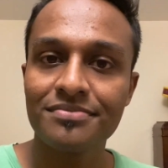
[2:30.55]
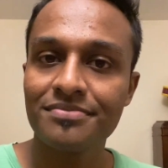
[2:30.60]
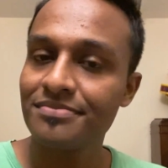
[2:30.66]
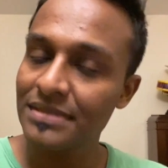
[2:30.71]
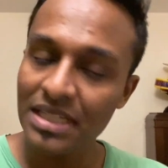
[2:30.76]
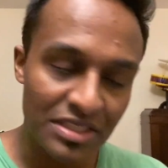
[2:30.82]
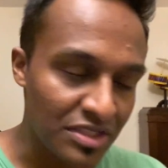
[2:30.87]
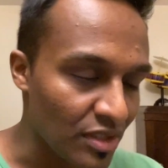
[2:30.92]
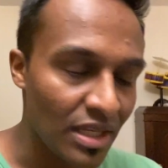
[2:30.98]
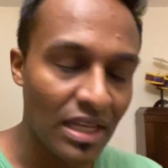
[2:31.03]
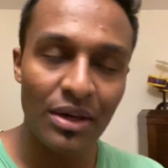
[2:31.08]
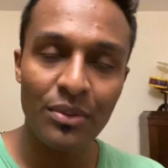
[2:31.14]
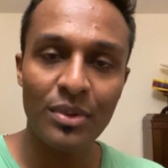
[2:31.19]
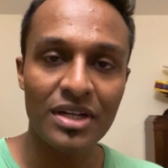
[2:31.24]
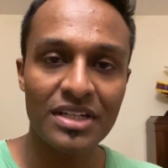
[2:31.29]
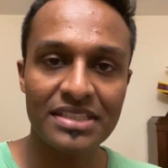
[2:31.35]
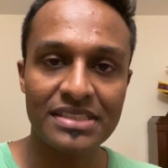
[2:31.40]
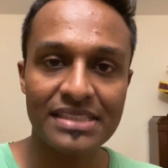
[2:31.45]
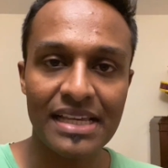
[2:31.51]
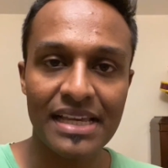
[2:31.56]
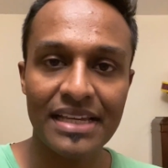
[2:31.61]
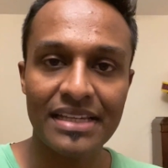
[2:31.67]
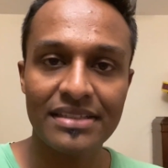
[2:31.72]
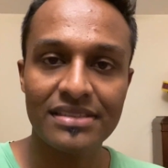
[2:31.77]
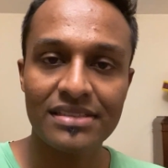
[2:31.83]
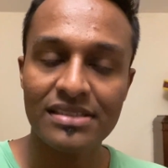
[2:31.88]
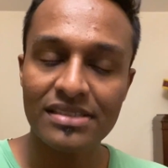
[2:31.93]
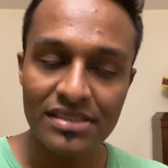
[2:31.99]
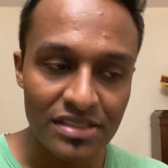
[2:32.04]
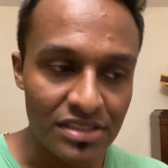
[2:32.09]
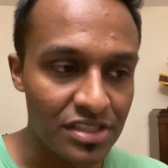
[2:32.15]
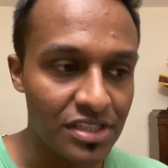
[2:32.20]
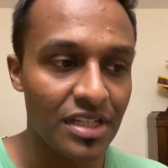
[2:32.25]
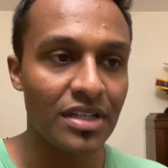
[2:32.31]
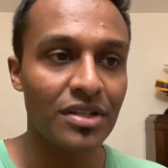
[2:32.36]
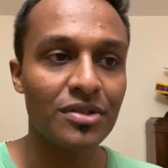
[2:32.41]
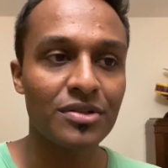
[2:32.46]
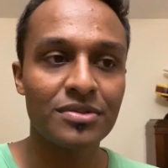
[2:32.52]
That's all I want to say.
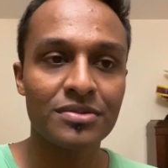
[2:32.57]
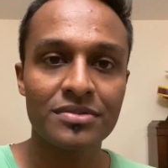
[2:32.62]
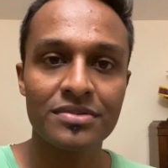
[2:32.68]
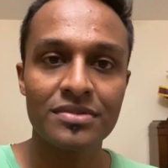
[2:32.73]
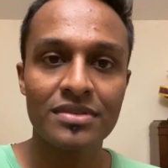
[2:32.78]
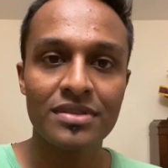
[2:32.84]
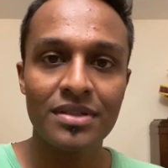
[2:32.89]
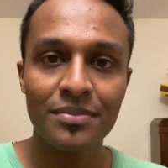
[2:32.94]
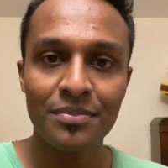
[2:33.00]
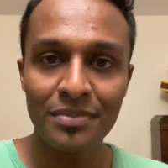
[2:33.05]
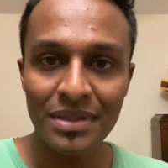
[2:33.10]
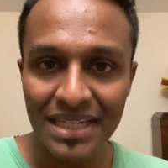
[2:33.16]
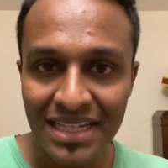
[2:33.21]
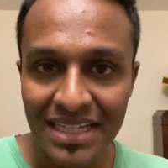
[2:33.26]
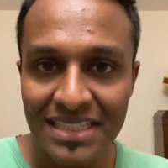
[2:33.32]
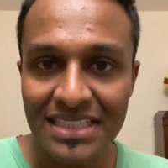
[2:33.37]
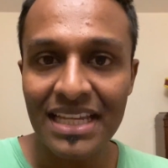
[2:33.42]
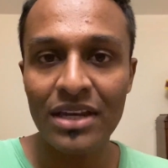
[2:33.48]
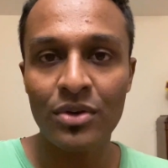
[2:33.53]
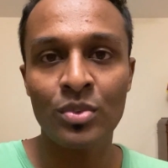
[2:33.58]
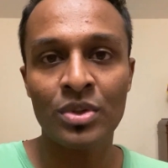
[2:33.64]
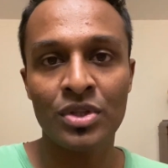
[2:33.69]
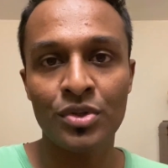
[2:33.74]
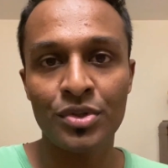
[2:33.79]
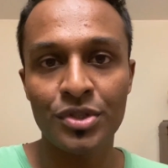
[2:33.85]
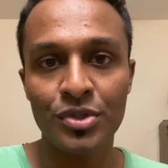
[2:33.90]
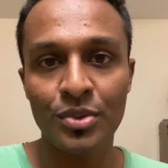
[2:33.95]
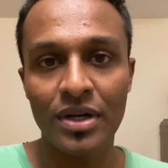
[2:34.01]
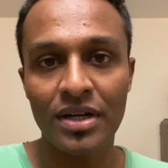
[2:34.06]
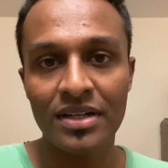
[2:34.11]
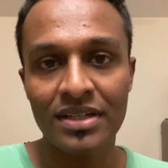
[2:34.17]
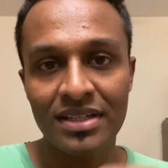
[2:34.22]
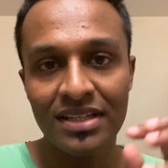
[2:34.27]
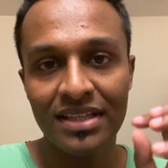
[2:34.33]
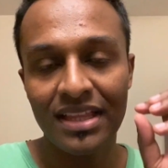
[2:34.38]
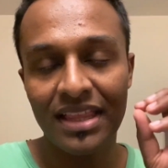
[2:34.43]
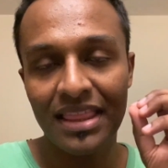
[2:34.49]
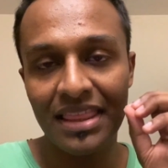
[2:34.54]
Chill. Be content with who you are.
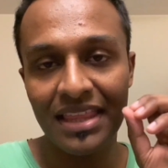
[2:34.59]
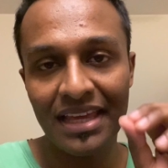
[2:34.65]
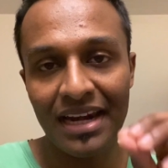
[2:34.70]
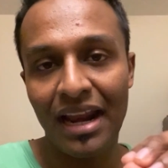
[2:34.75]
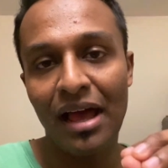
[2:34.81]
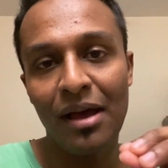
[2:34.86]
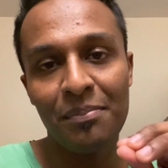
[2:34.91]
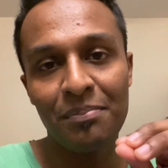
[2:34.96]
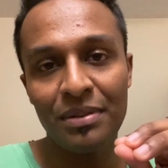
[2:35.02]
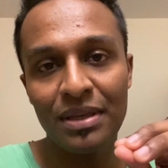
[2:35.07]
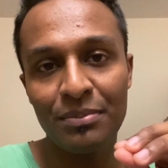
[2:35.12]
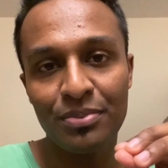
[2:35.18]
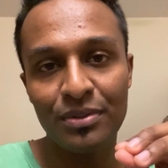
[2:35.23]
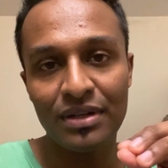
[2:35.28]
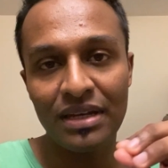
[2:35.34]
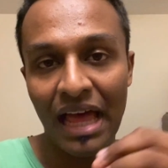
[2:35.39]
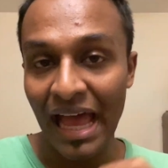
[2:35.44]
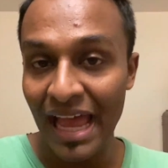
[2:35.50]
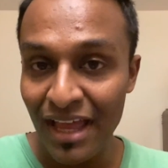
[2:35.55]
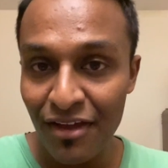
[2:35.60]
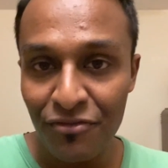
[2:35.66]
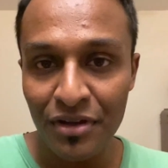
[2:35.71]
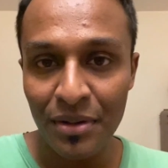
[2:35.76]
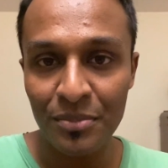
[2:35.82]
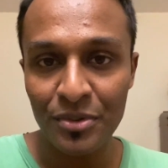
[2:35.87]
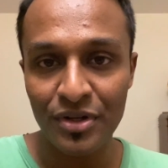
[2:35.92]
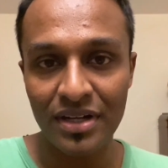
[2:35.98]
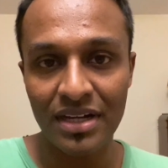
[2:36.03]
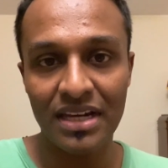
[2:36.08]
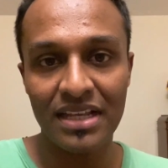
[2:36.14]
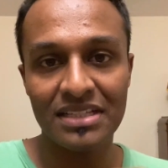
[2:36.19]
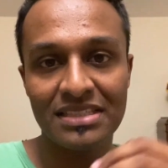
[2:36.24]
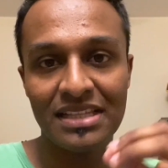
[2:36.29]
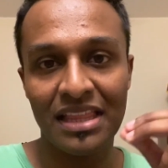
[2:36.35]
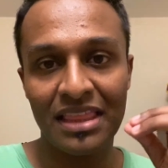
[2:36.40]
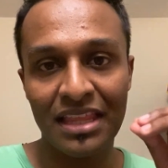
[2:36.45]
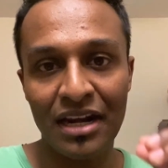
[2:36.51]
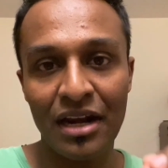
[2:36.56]
There are people, I have come to realize
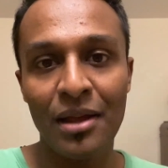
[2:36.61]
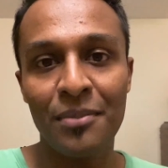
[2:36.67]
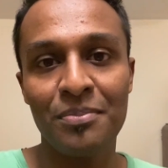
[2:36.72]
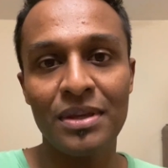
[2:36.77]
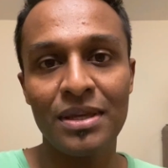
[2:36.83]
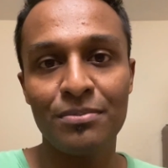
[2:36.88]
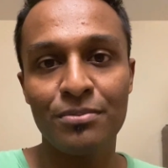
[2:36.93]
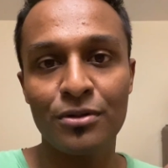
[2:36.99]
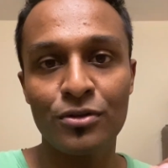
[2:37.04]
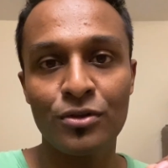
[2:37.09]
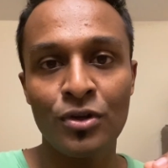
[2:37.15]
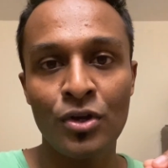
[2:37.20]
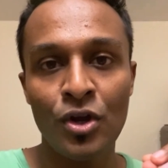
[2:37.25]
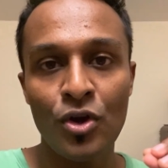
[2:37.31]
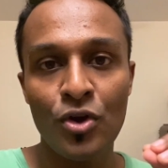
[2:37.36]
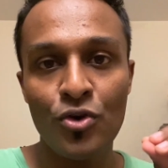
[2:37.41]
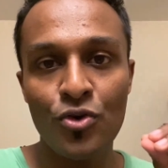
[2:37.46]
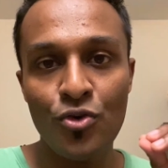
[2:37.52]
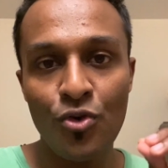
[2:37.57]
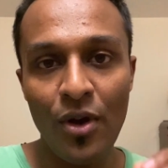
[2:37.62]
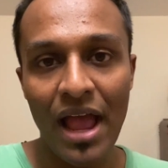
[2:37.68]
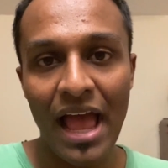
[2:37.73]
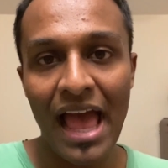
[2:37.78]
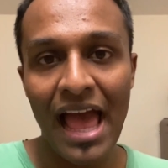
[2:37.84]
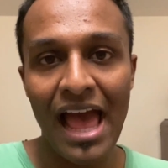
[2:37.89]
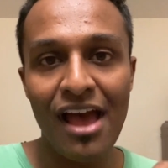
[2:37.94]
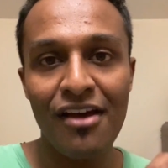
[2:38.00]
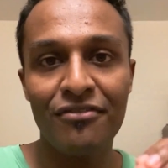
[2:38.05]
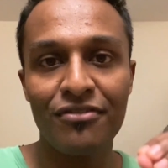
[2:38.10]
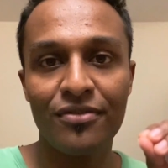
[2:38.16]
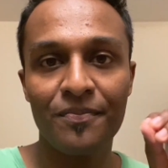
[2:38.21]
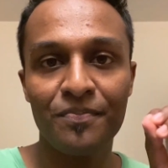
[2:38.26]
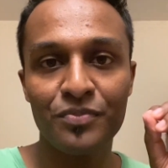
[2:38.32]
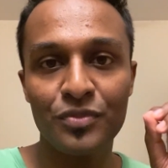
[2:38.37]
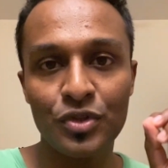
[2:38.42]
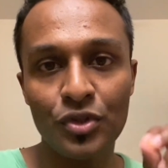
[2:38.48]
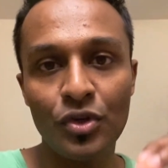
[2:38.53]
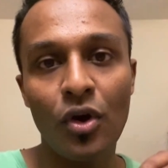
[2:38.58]
that there are people who have
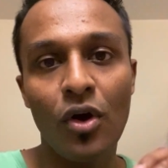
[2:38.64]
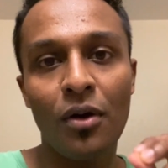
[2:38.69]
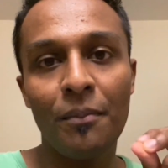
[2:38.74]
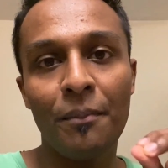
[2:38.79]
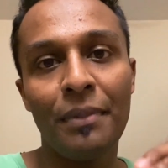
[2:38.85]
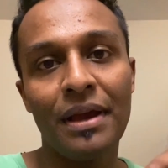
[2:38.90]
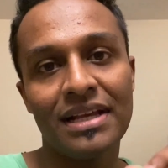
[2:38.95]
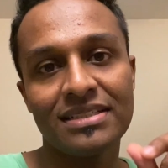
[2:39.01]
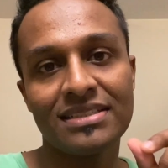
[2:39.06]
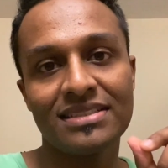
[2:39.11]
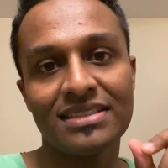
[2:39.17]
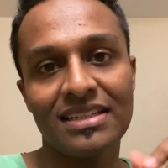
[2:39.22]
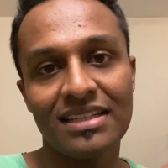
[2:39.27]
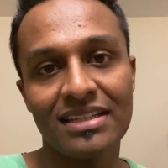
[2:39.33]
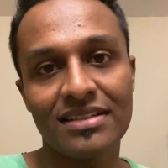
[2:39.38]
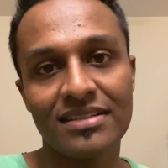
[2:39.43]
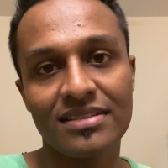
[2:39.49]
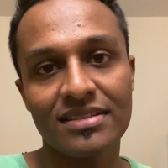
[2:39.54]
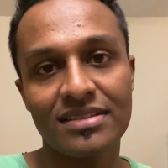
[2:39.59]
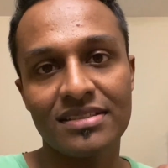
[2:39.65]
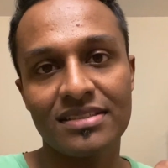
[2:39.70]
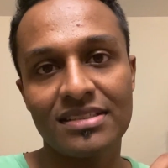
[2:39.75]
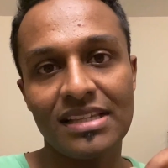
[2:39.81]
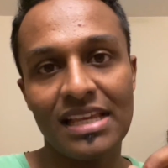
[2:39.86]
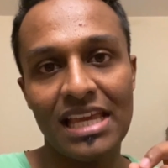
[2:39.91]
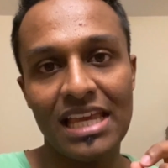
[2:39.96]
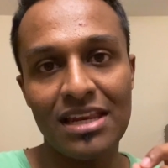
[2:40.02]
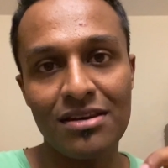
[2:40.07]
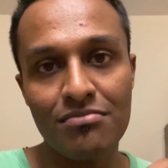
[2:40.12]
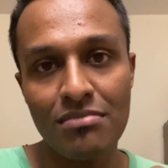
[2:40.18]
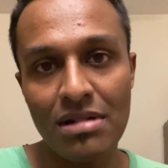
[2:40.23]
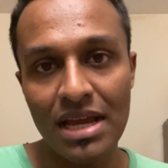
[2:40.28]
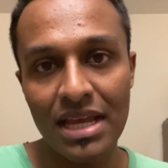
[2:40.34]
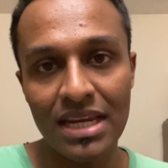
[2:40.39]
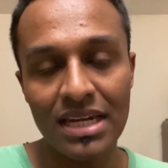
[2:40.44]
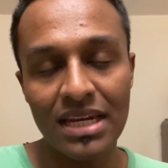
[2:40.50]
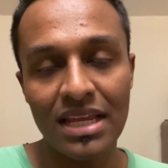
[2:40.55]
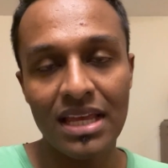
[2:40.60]
your best interests in
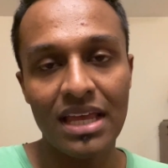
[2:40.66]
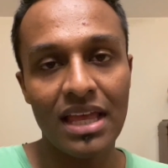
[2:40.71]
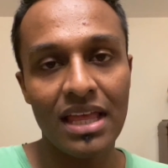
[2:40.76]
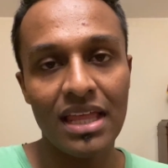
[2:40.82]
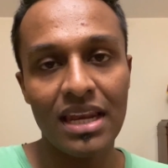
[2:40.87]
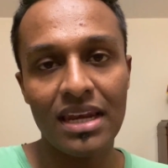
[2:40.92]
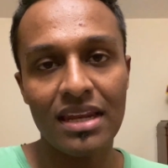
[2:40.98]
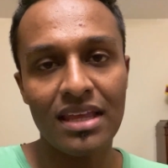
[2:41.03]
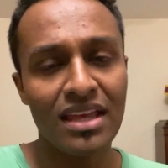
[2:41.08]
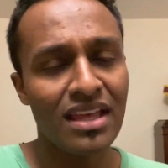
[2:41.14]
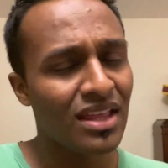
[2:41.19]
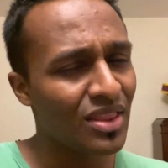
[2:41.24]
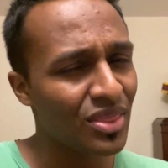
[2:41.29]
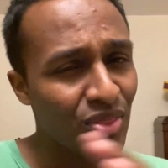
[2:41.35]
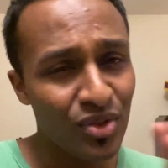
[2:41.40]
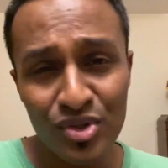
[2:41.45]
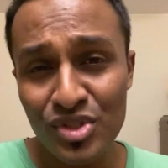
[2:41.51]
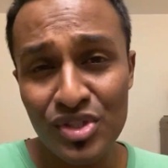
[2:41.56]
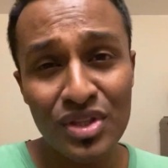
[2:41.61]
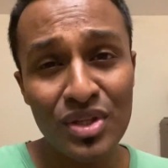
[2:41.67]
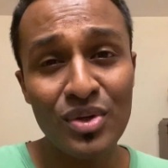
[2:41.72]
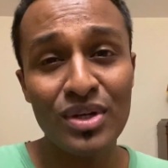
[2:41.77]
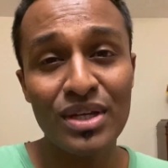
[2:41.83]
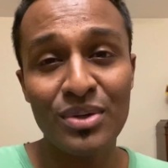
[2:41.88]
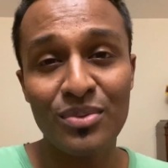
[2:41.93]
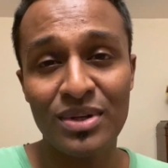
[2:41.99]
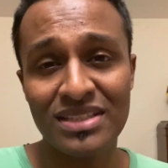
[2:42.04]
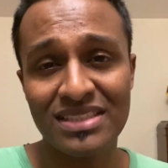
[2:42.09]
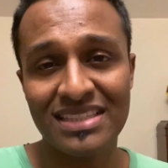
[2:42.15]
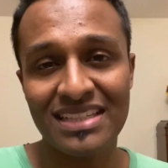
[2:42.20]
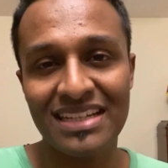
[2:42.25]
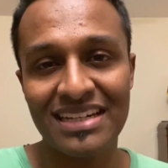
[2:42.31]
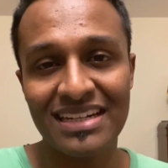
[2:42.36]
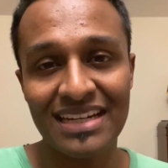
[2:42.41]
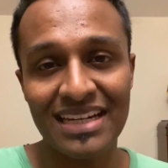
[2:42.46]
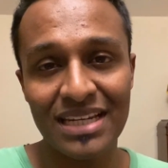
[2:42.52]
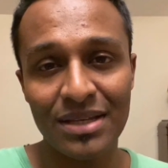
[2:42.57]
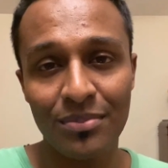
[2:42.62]
mind. And those are the only ones that
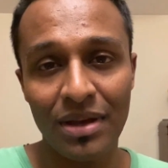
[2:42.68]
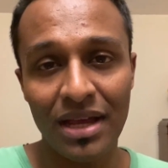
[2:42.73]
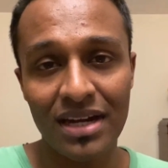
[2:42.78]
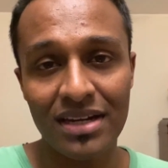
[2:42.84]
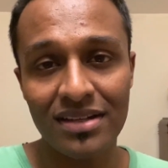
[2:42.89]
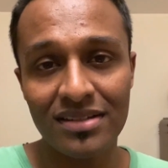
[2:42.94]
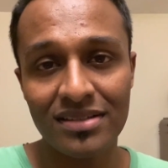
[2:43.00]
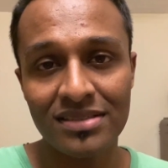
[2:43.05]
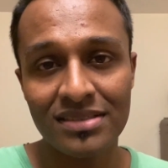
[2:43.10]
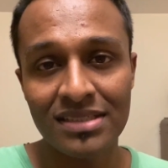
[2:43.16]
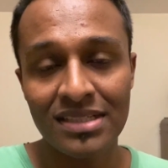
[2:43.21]
really matter.